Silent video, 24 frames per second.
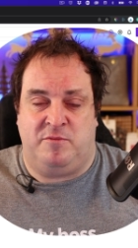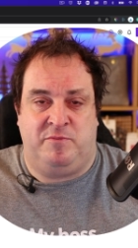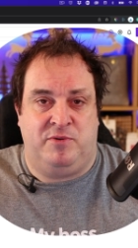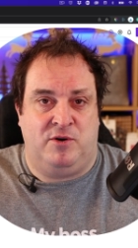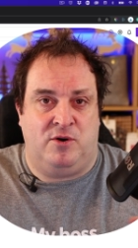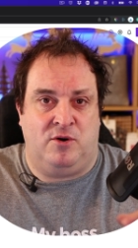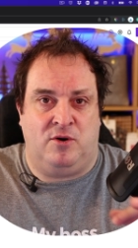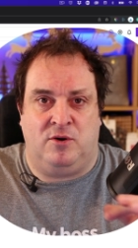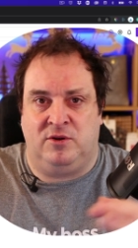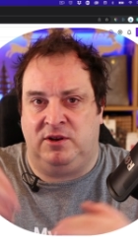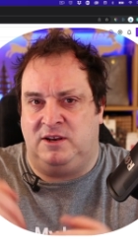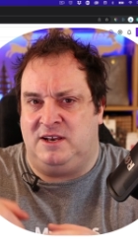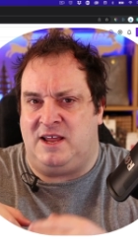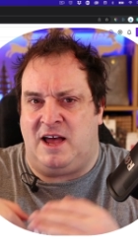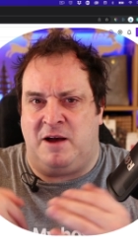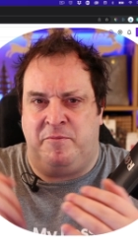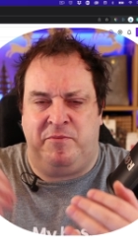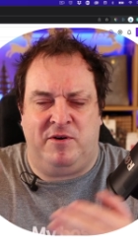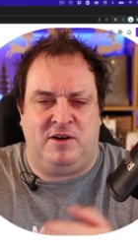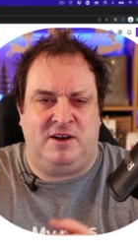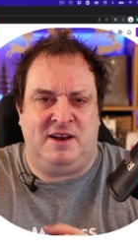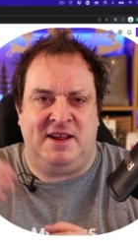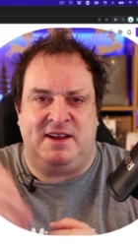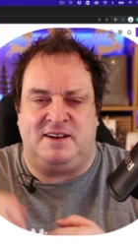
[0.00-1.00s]
I'll
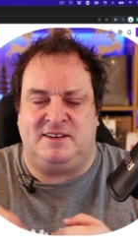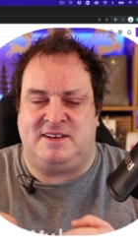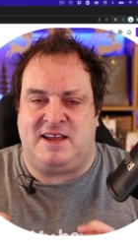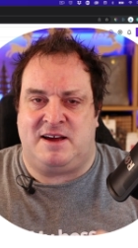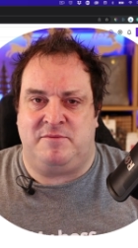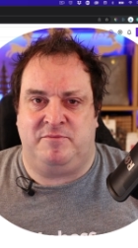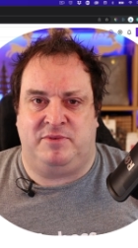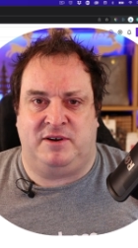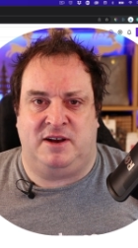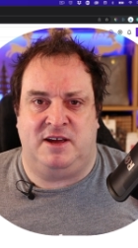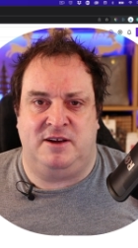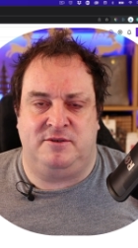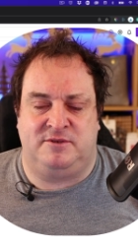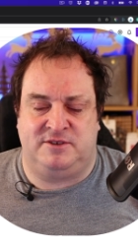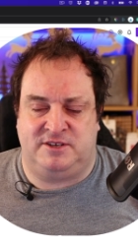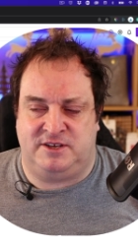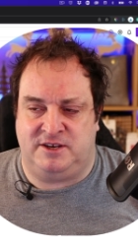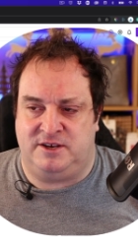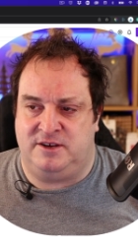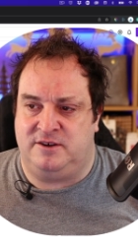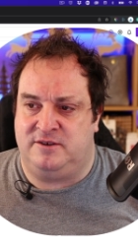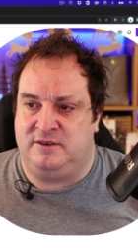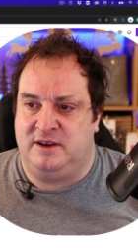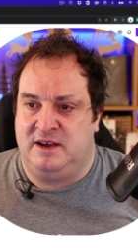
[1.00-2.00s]
put a link down below
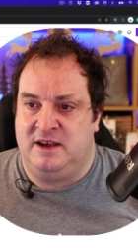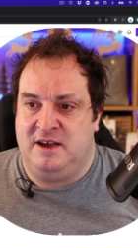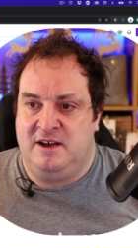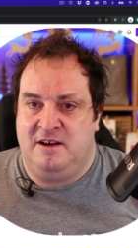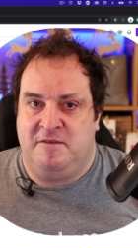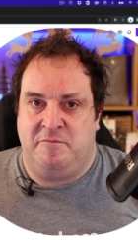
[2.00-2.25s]
to